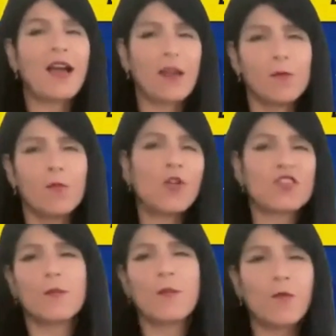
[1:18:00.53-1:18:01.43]
most
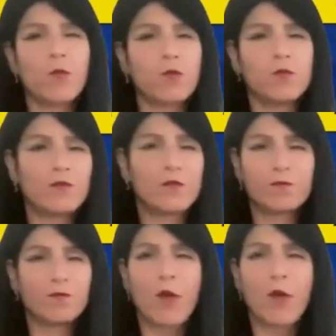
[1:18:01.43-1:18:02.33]
of my
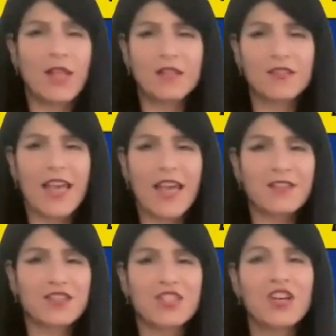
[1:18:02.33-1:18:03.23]
women
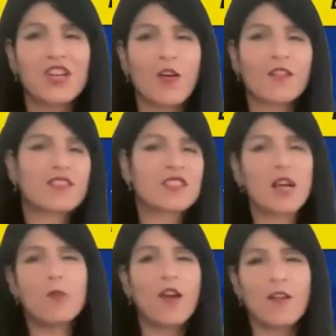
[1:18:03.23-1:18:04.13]
guests are
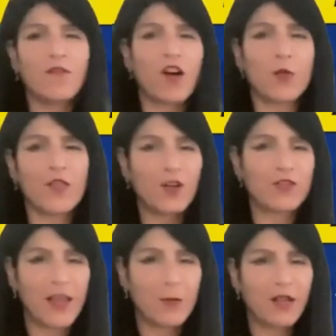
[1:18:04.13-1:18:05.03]
somewhere involved with
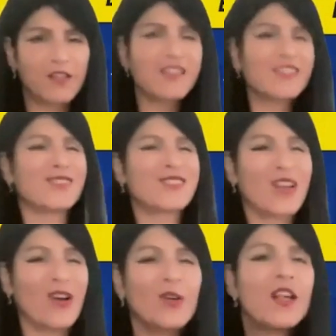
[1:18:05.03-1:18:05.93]
entertainment.
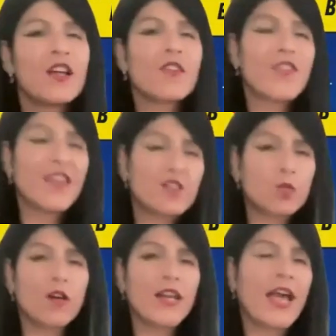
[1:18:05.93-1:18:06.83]
So this
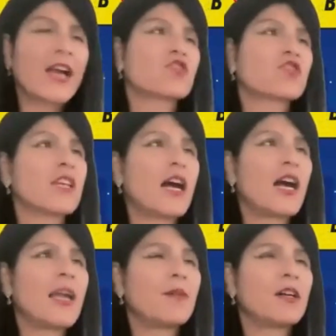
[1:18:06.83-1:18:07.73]
one, actually,
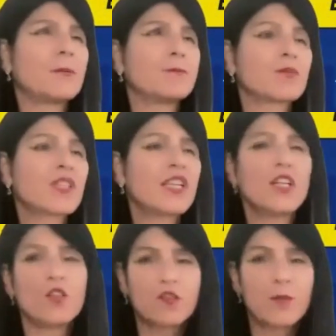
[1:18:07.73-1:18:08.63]
I'm a
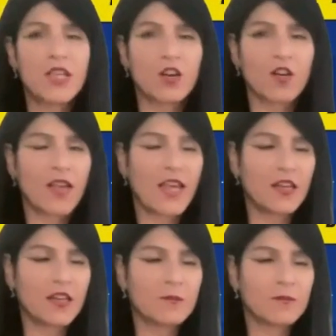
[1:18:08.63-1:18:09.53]
keynote speaker and
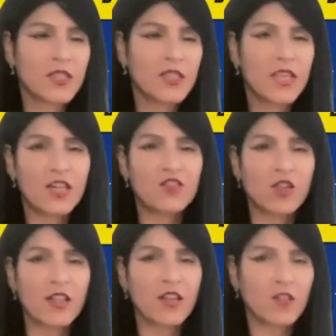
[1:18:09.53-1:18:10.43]
a industry
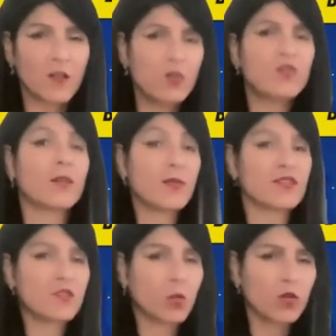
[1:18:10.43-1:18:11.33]
leader in the music
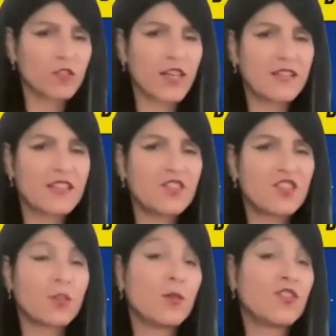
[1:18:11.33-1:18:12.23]
business world. And I teach
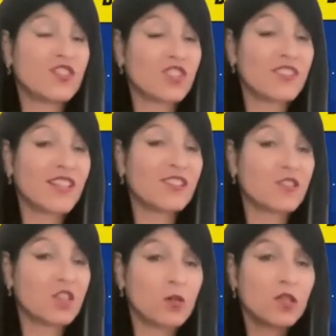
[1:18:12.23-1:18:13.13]
at the Musicians
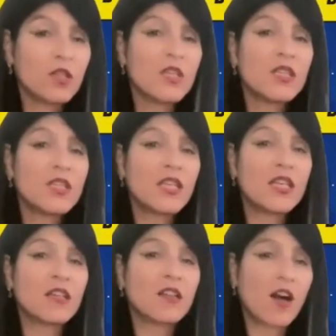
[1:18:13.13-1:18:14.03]
Institute
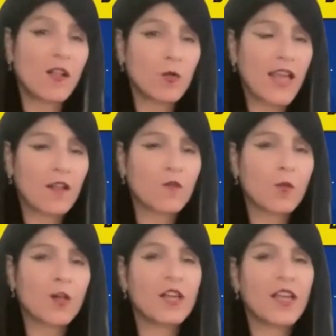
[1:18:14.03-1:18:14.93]
in Hollywood,
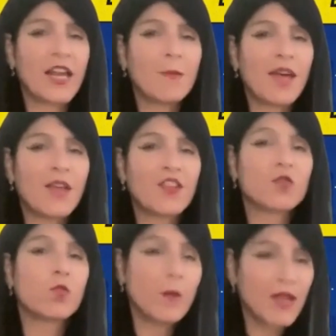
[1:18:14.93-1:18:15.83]
California. And I met
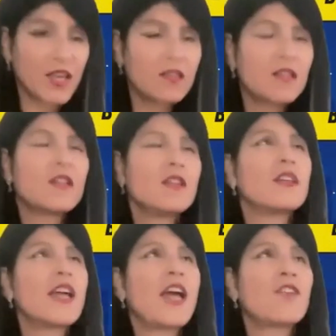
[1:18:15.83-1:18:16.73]
this woman
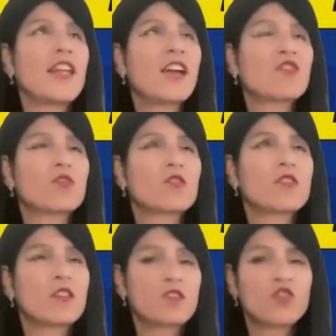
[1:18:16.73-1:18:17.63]
at the National
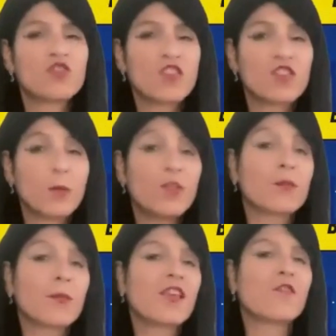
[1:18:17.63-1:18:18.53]
Association of
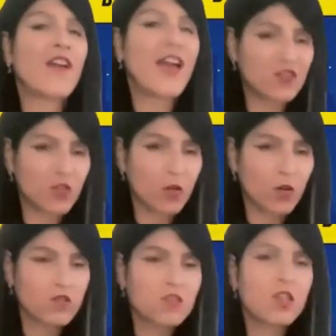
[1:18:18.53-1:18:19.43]
Music
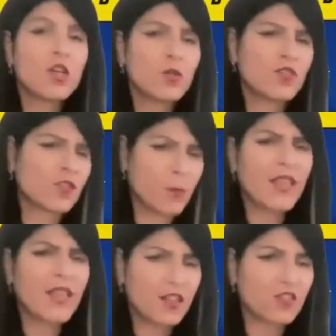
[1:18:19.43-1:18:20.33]
Manufacturers, which is a
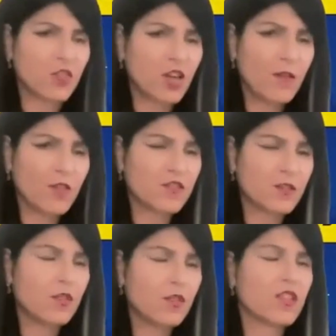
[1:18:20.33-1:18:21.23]
big industry conference
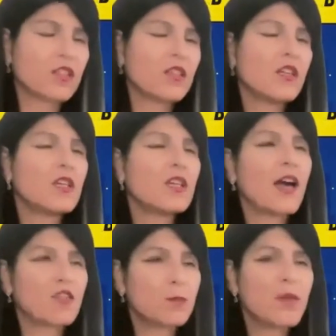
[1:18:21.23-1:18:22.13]
in music. I
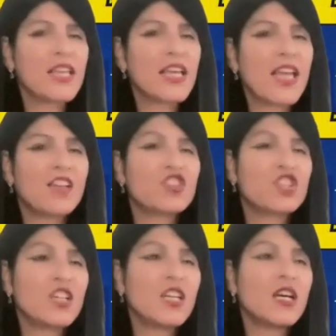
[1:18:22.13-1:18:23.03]
was speaking and
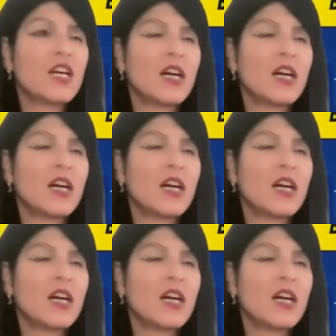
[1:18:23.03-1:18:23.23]
she